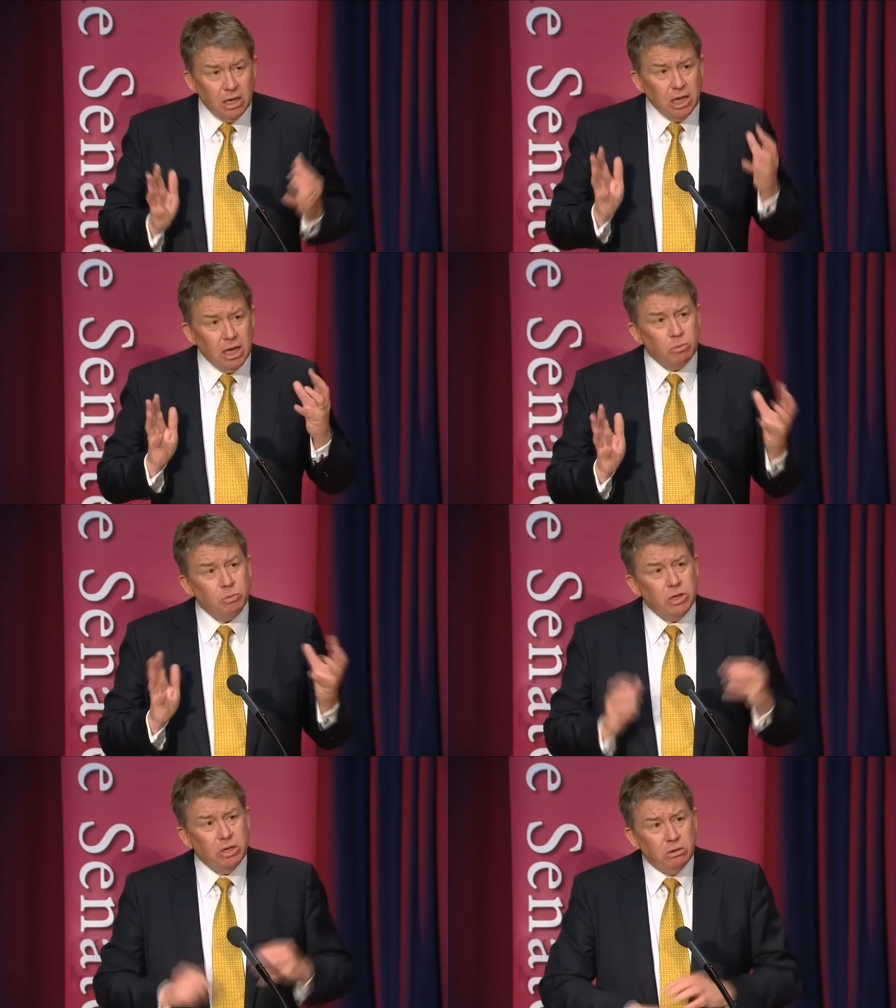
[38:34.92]
It
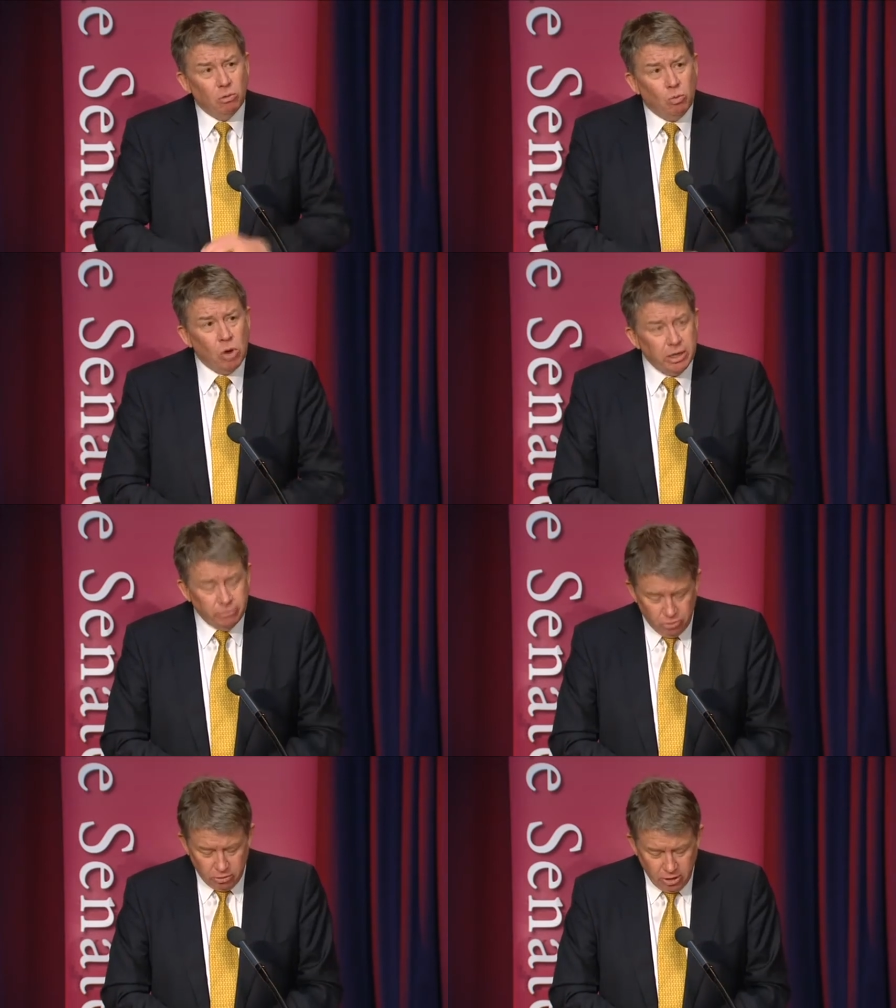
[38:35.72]
would be
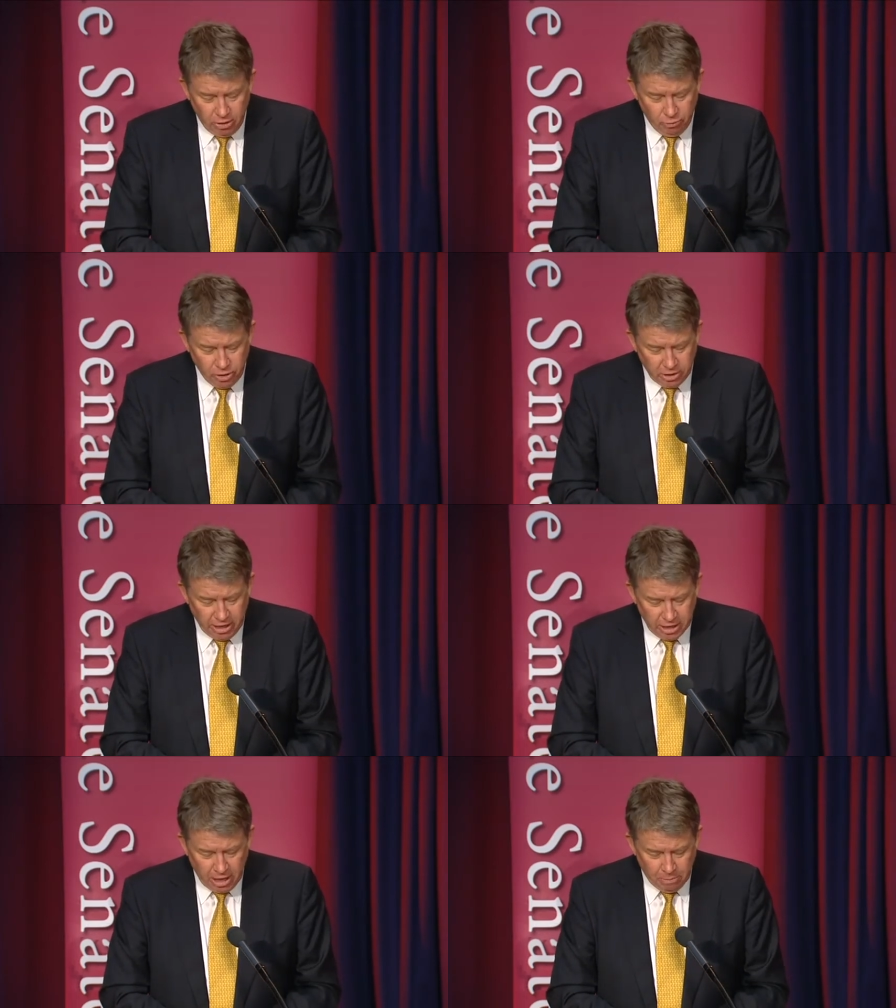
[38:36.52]
wonderful if we could
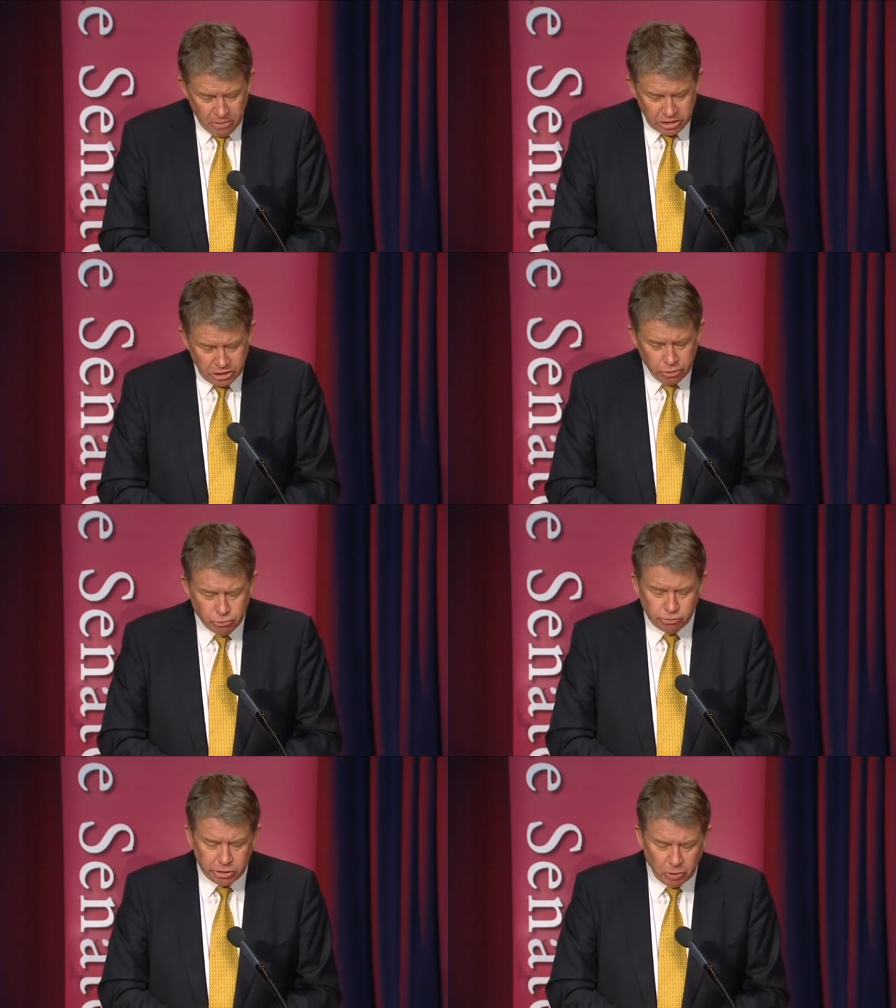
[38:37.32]
get a
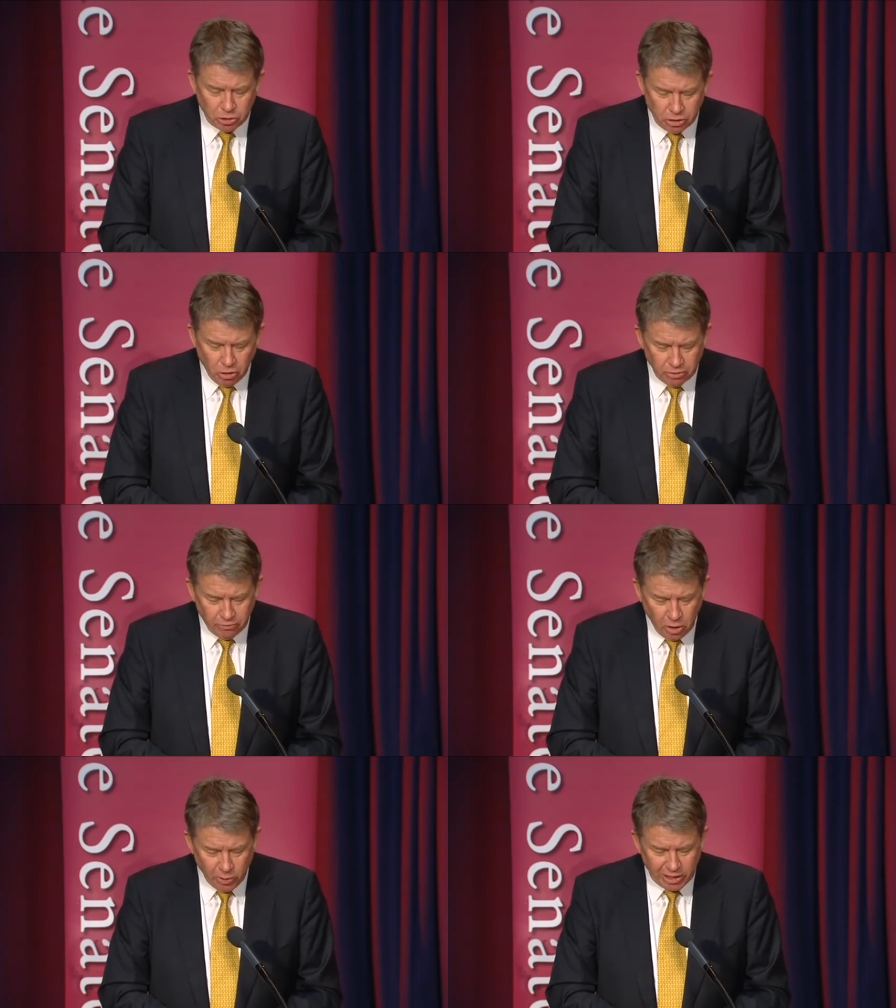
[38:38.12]
ministerial response along the
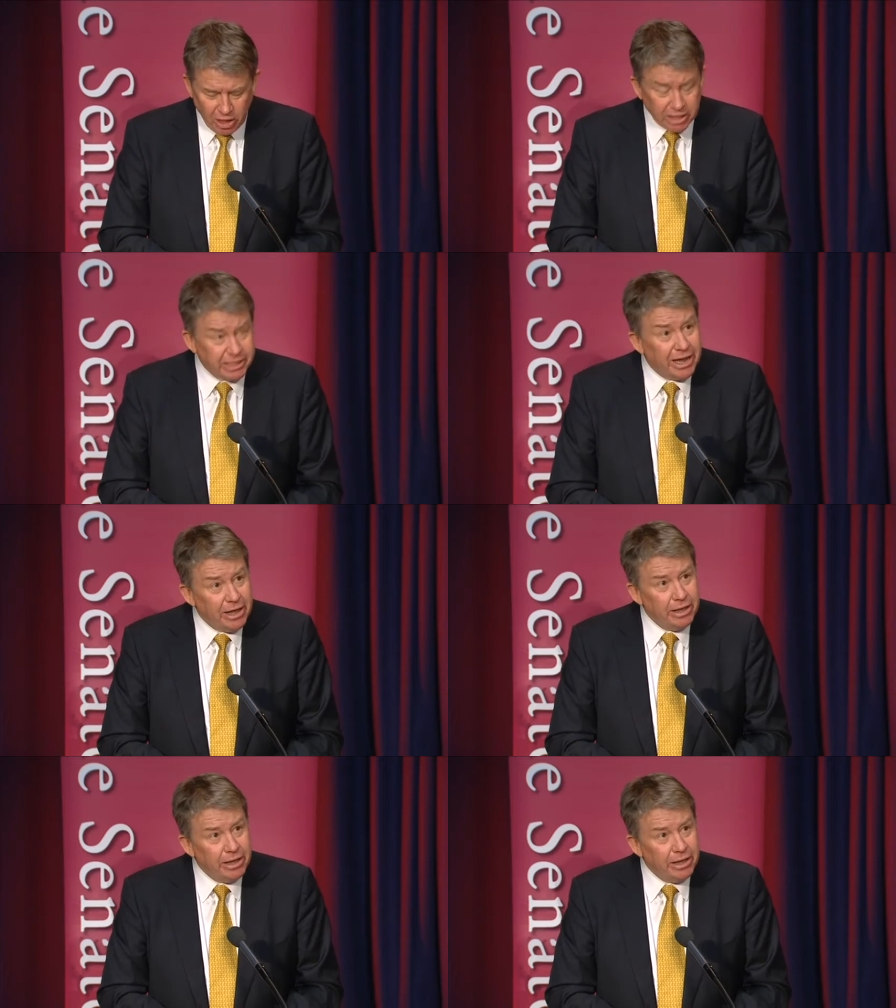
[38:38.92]
following lines.